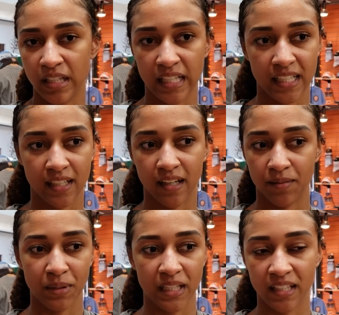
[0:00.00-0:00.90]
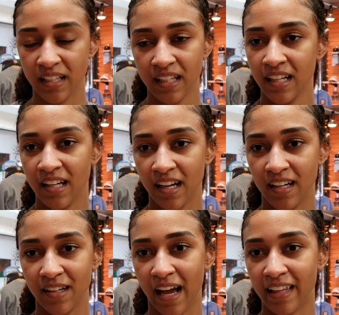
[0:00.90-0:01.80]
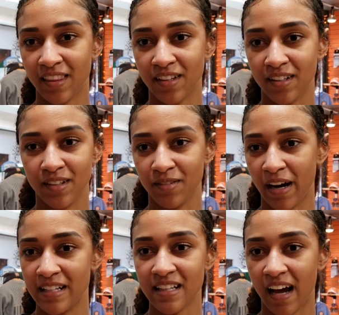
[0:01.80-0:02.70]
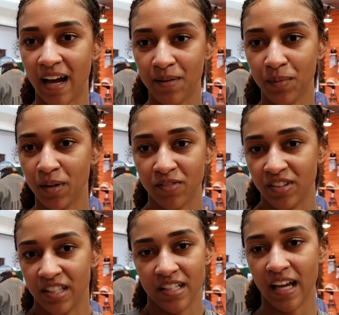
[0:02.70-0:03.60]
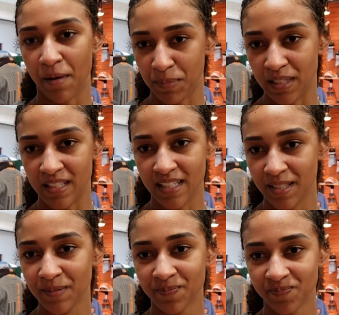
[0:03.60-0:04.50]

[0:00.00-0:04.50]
And at the right time, hopefully it happens.